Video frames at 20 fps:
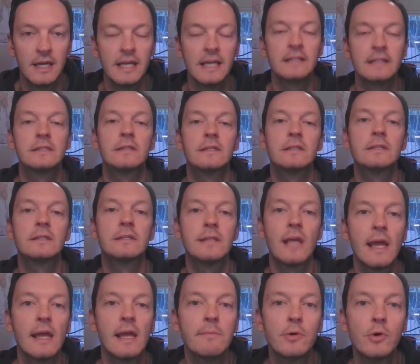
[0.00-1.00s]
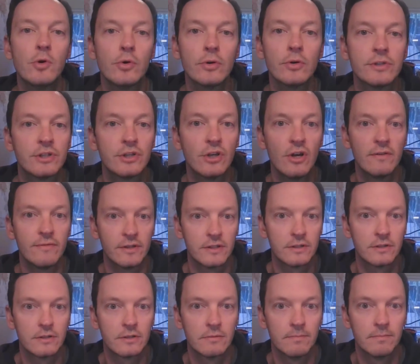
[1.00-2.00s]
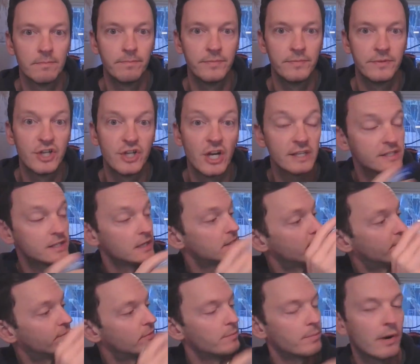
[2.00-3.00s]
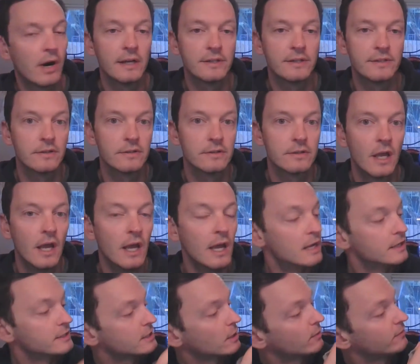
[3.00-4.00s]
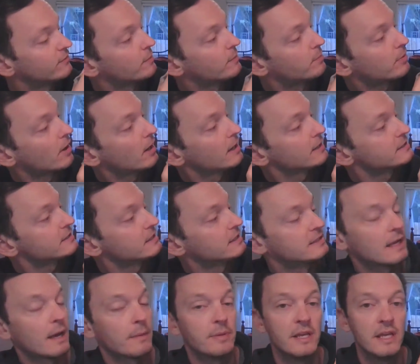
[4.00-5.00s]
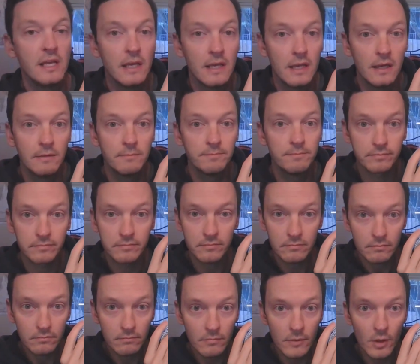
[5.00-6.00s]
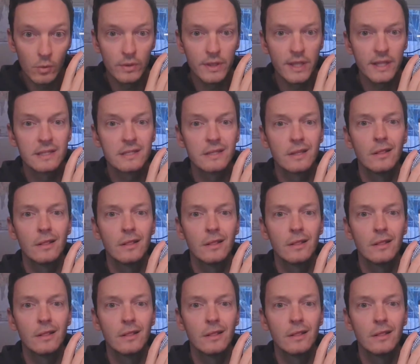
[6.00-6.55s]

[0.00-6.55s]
It's the same good or service, just at different prices. So if the price is up here, well, then